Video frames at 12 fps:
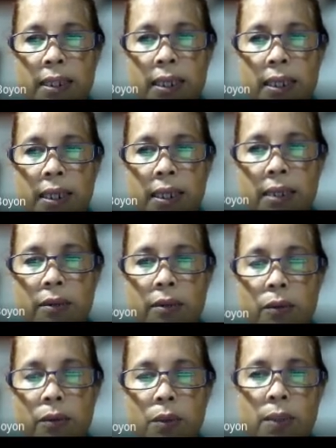and
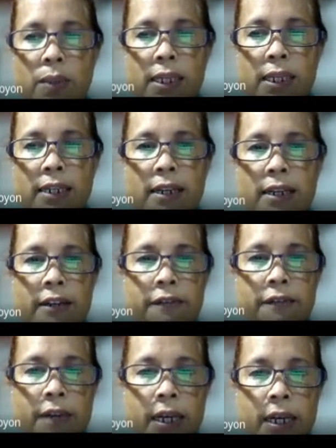we will
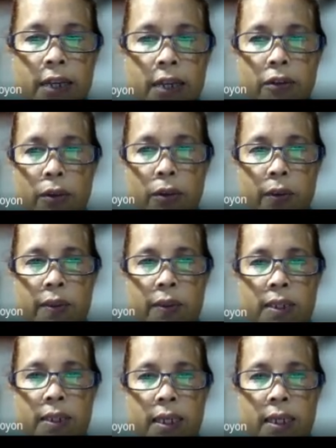clarify those.